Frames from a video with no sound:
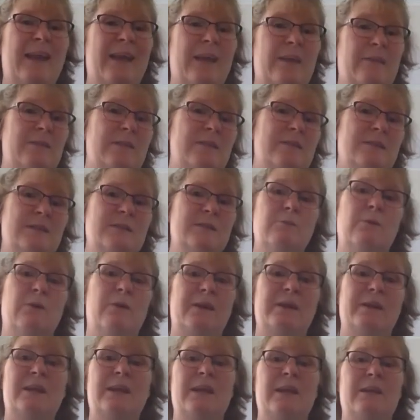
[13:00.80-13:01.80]
and this is what I
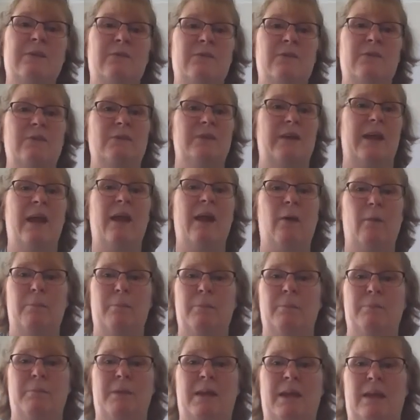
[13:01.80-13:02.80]
need for you to help
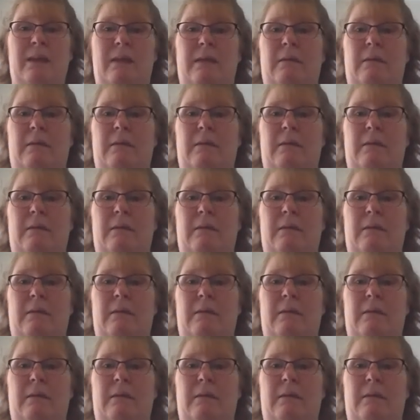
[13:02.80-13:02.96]
me.